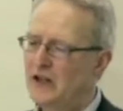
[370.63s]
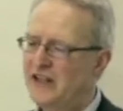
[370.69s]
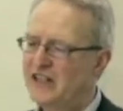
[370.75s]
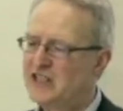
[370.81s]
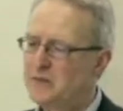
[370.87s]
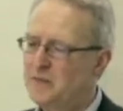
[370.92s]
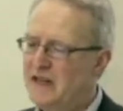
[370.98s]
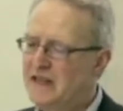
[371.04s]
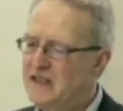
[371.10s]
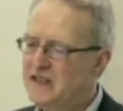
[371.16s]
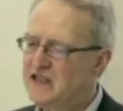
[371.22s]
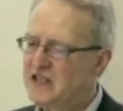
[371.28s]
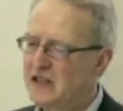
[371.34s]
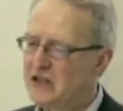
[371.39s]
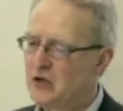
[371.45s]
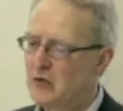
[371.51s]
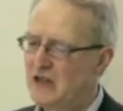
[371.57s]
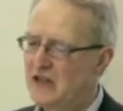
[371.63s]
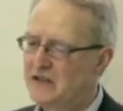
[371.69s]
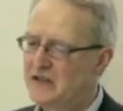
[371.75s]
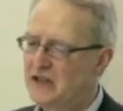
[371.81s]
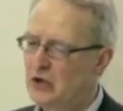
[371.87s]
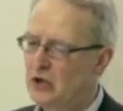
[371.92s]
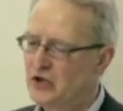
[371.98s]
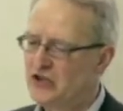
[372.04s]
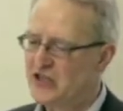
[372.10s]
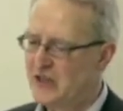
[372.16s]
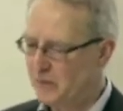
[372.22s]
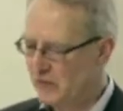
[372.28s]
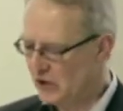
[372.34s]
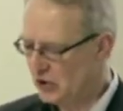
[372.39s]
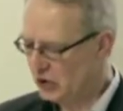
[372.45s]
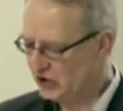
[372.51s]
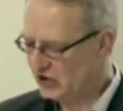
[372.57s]
an expanded sexuality
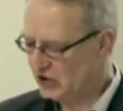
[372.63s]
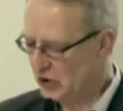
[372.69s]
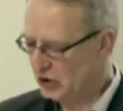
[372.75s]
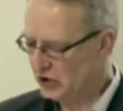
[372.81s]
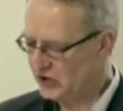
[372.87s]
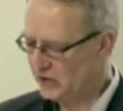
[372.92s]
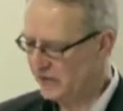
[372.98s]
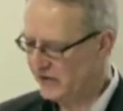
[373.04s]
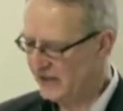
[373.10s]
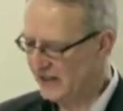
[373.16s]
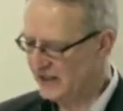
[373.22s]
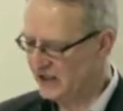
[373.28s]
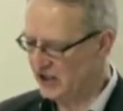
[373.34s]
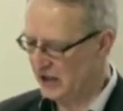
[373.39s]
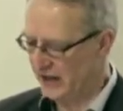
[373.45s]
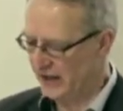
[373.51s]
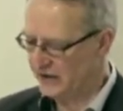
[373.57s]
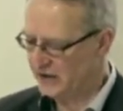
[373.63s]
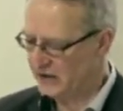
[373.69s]
concept with lots and lots of things in